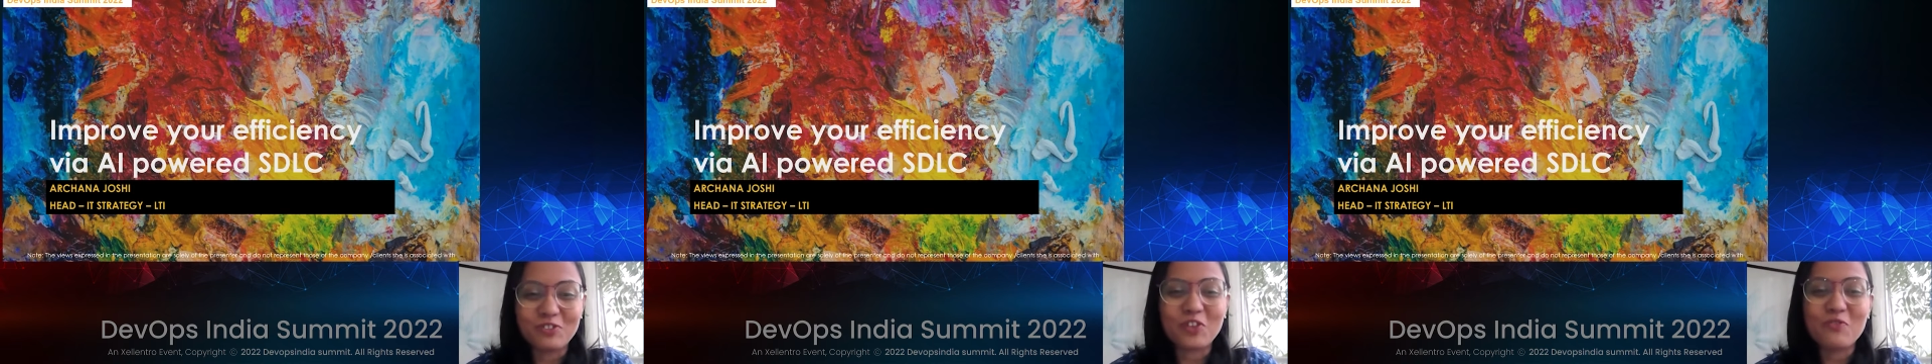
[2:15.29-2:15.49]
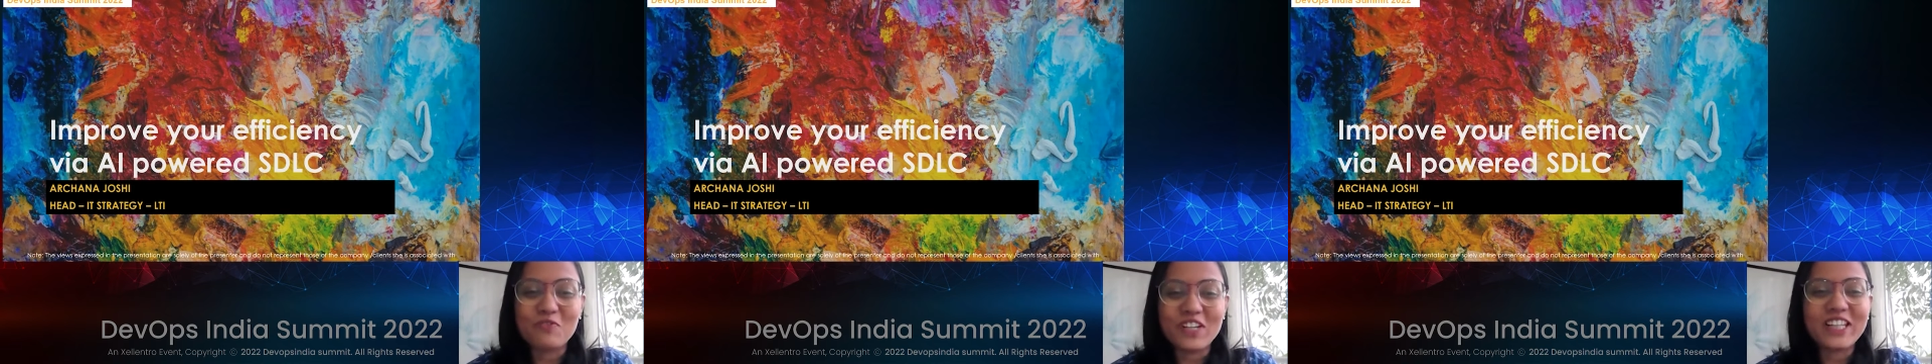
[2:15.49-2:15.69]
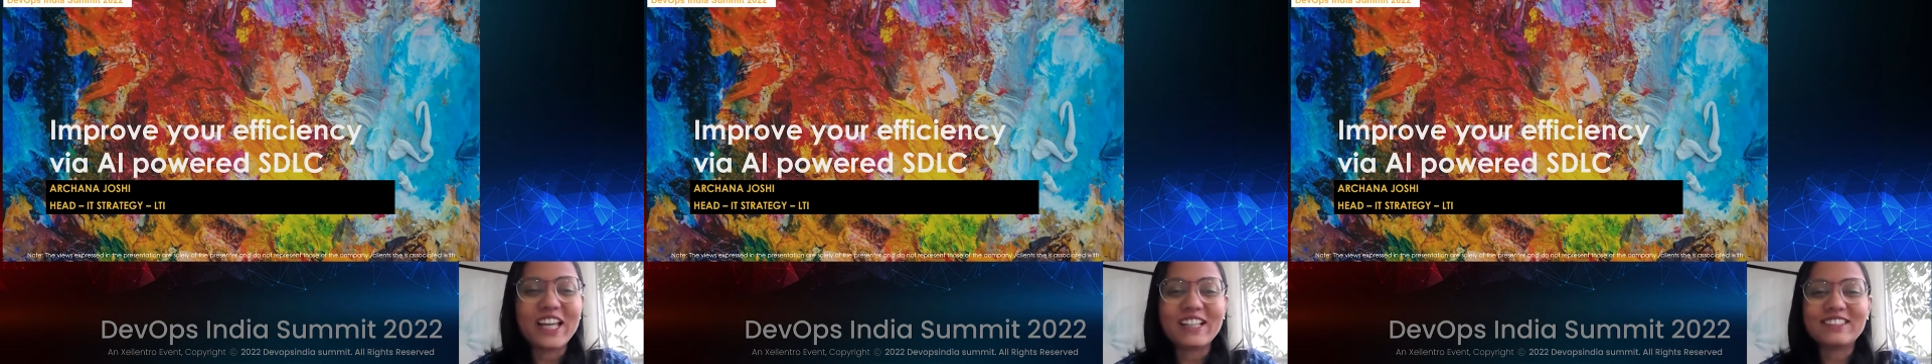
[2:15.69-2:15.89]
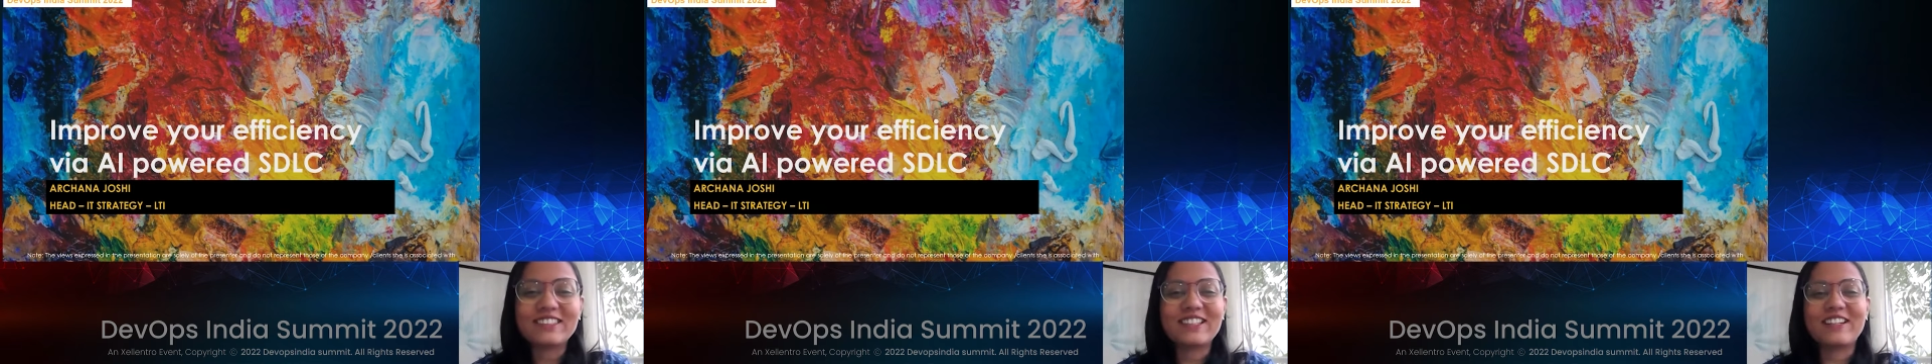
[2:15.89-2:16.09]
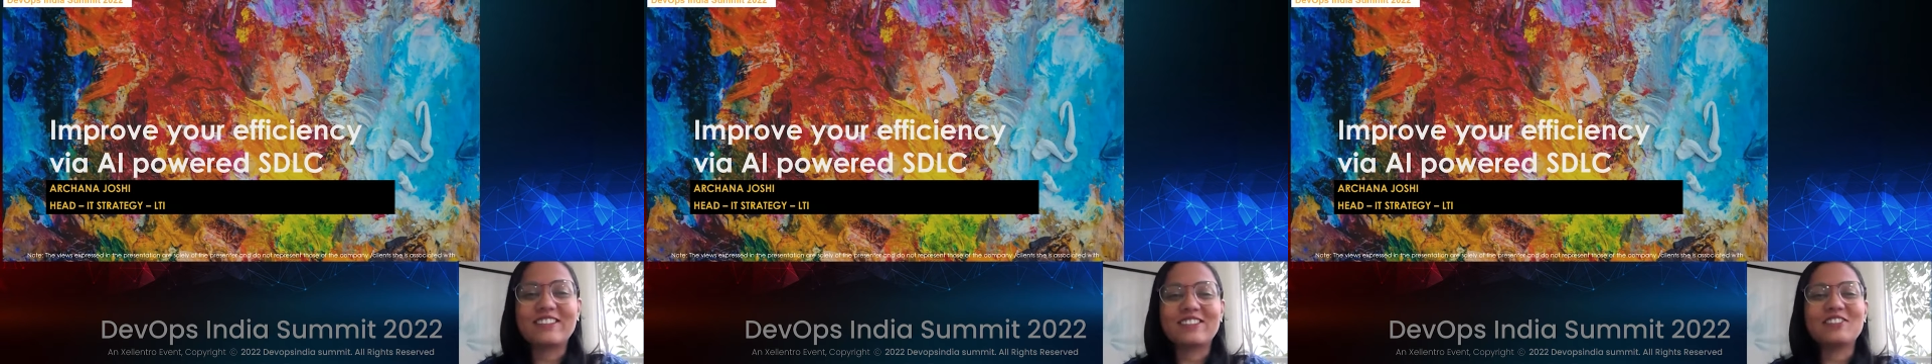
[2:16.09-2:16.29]
from when I
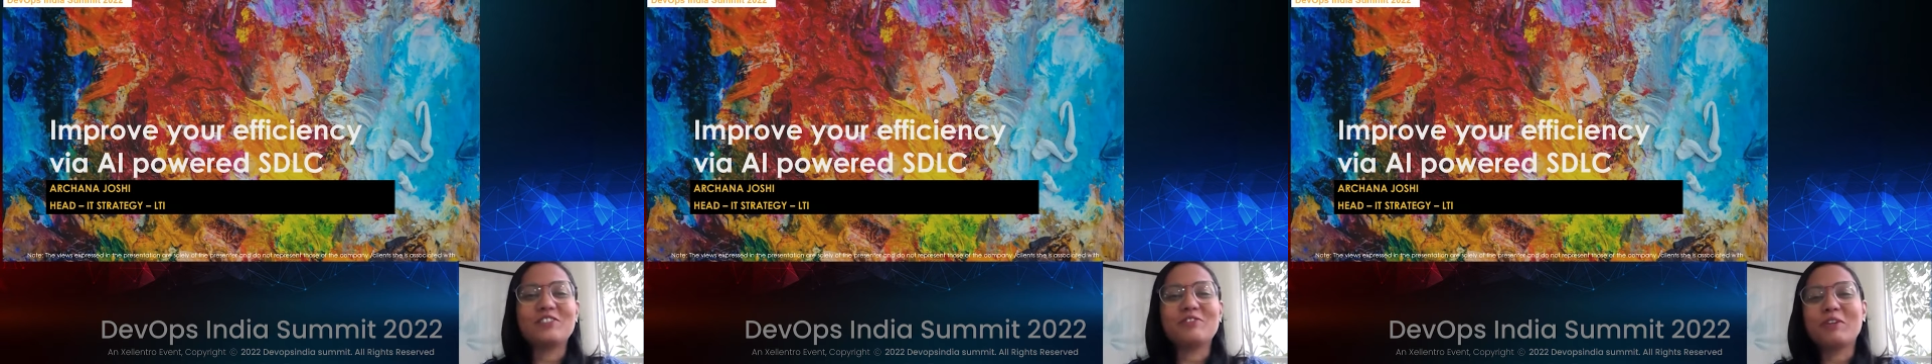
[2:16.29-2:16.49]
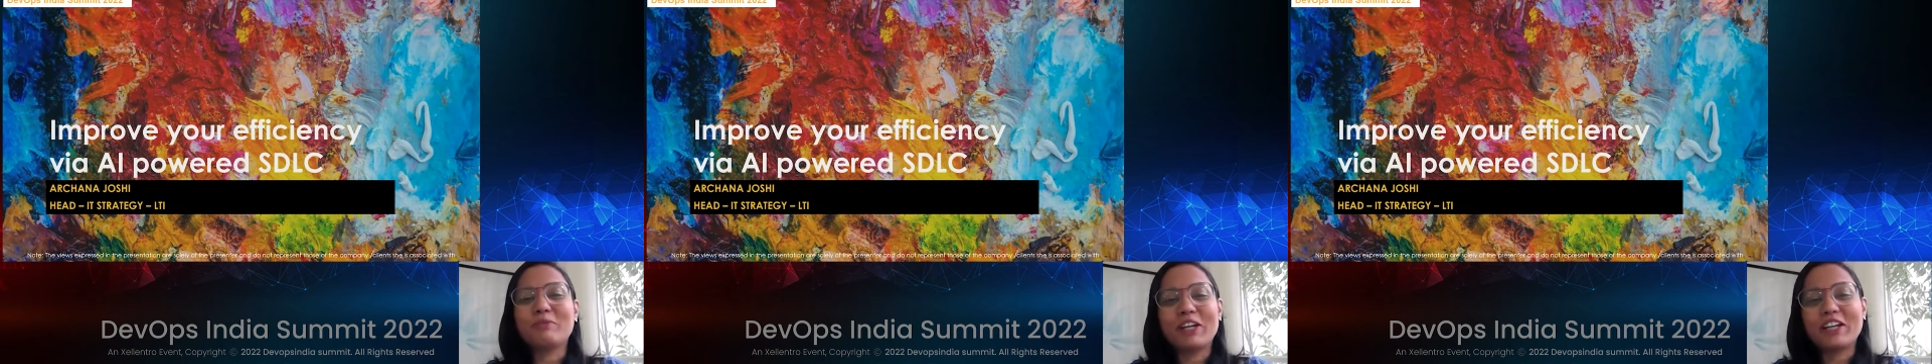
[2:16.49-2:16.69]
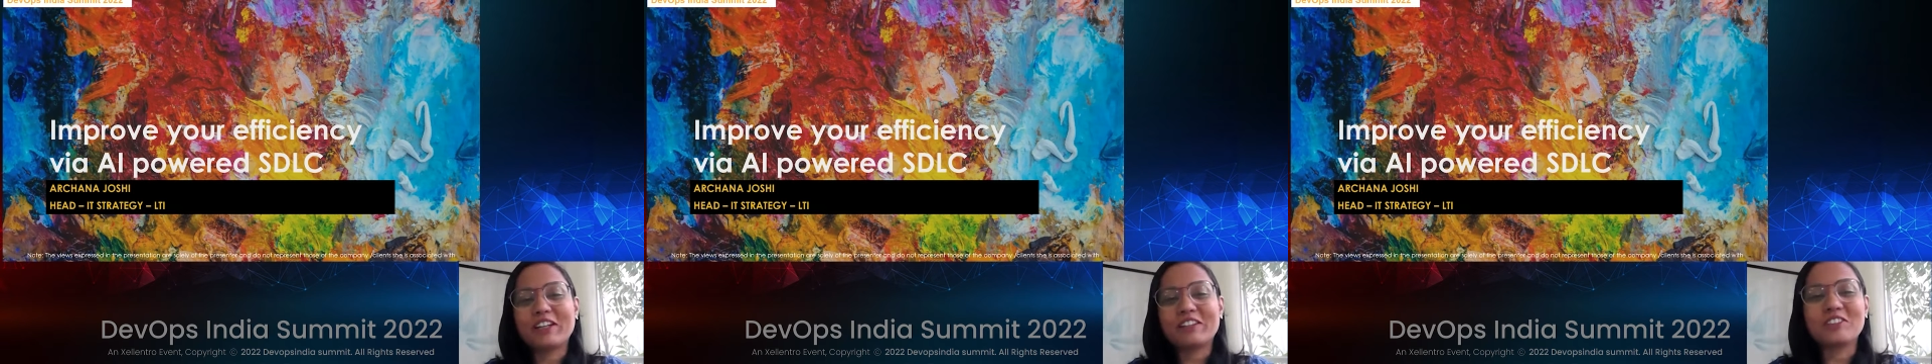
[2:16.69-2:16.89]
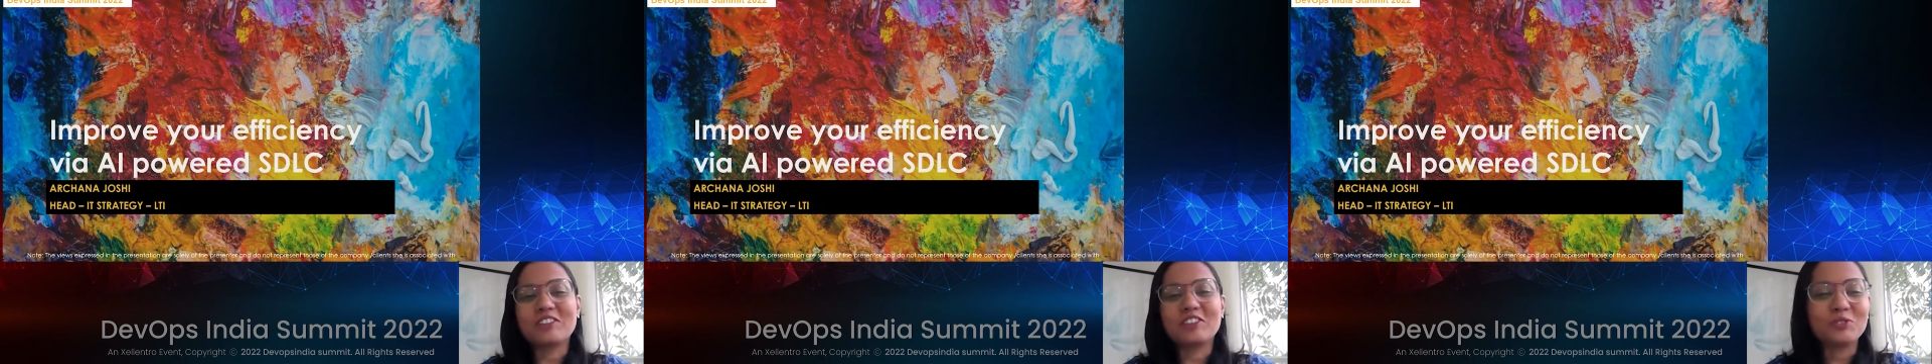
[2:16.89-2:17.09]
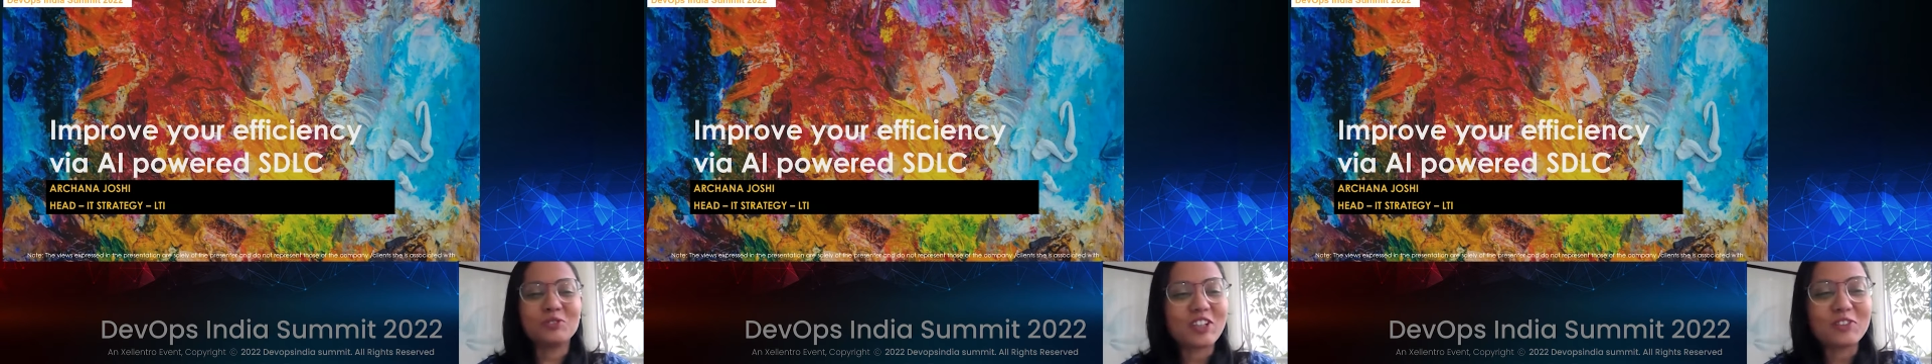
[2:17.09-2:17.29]
started way back in
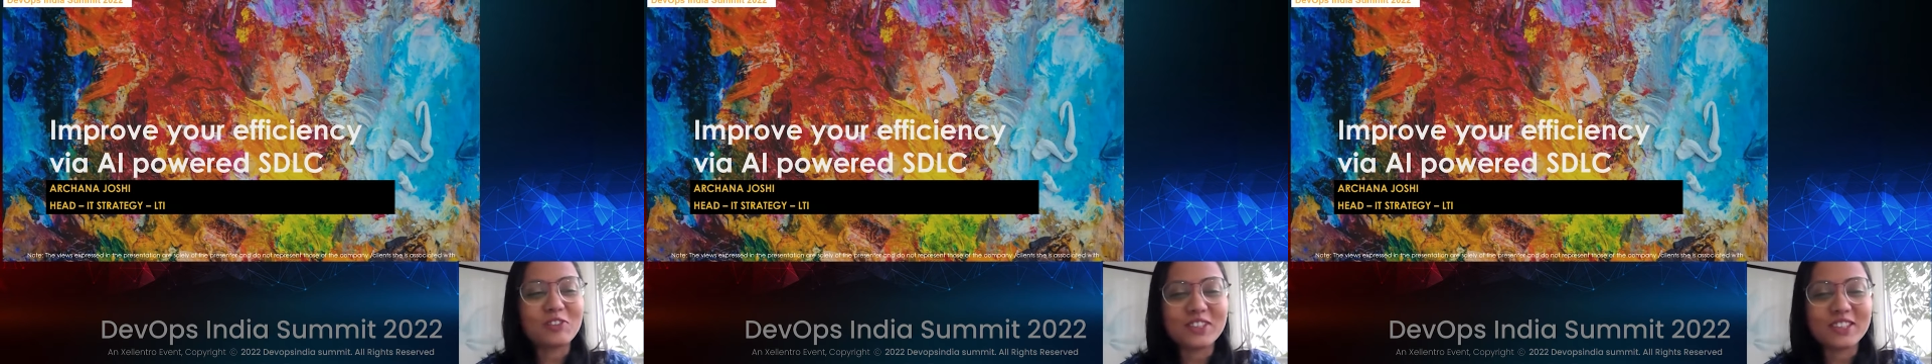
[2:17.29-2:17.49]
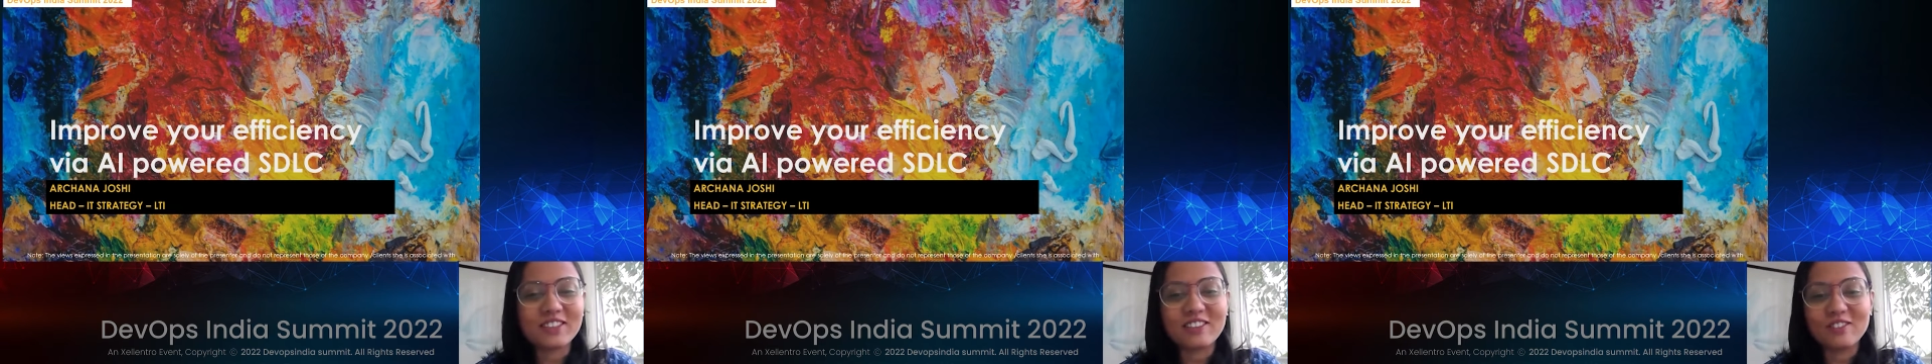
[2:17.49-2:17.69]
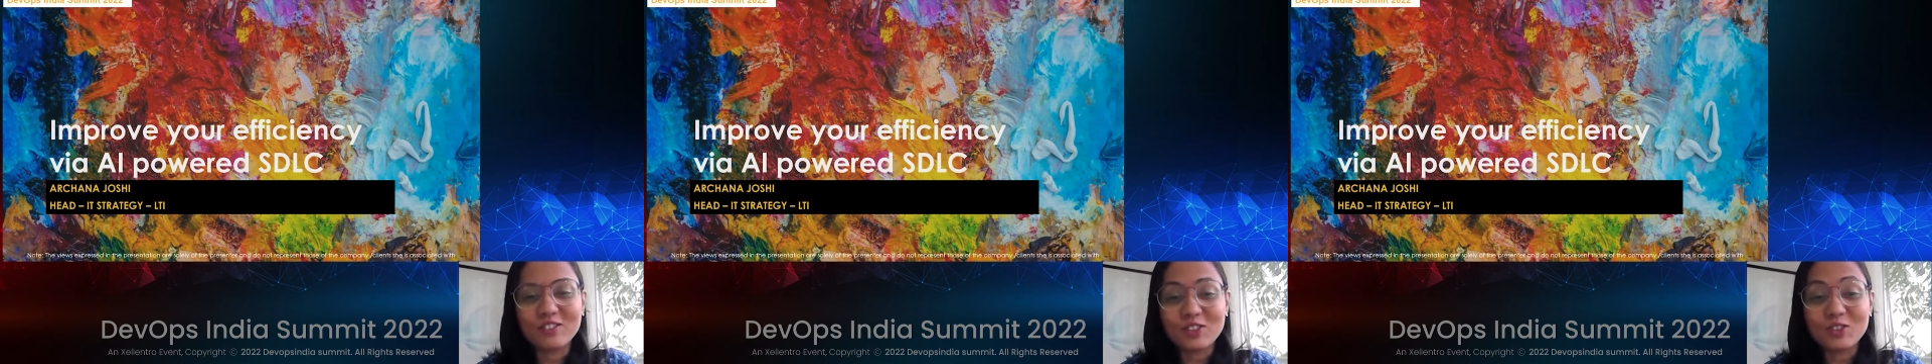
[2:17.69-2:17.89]
2000